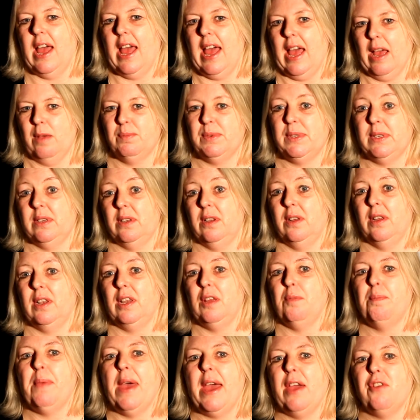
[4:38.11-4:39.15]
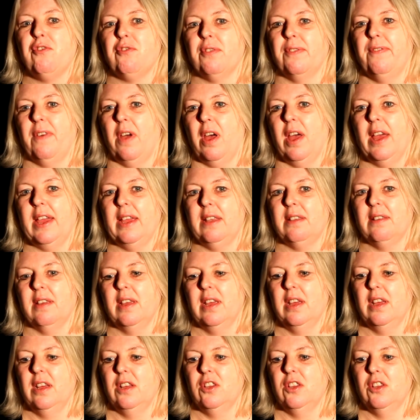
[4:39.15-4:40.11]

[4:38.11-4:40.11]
absolutely petrified.